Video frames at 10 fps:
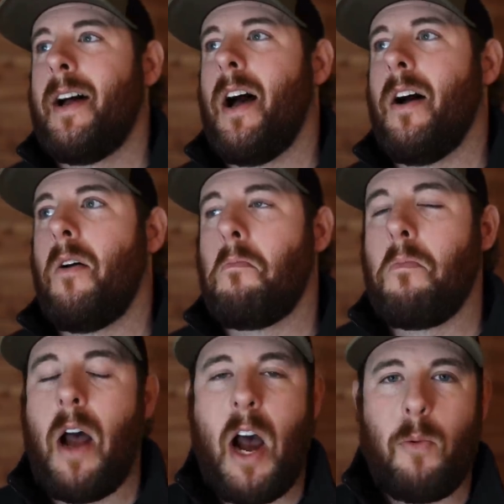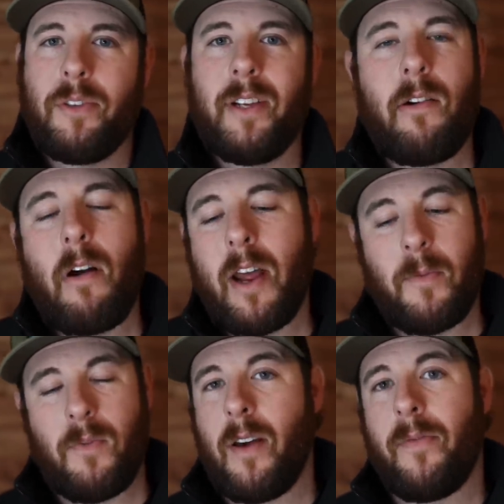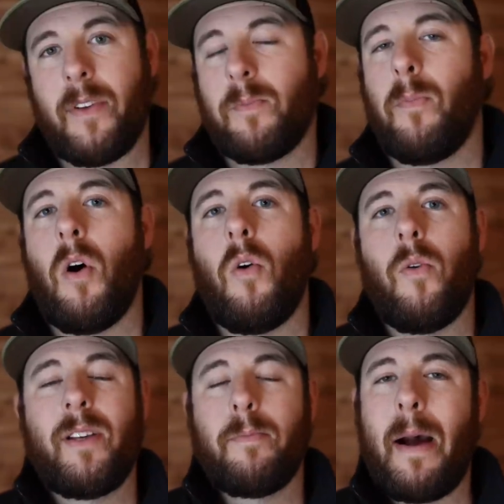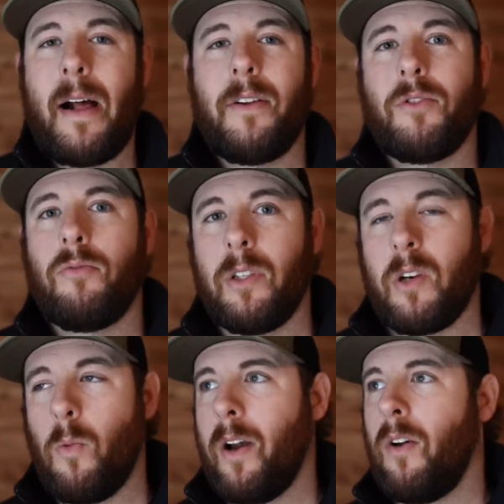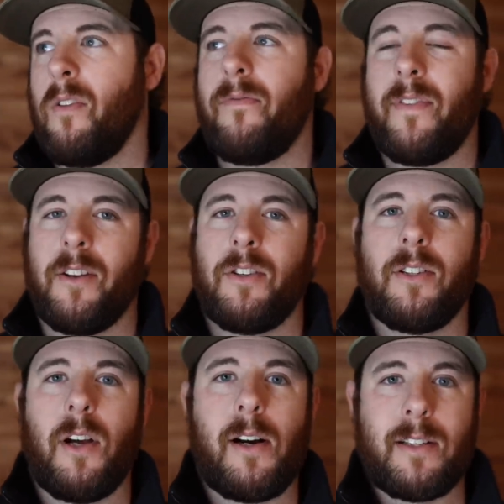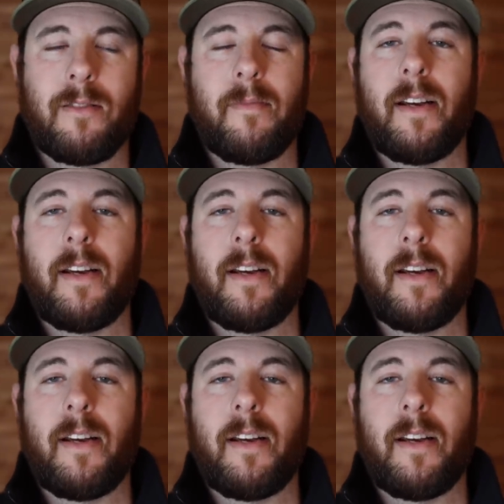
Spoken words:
I will say right up front, this bow is balanced really well. The finish is awesome.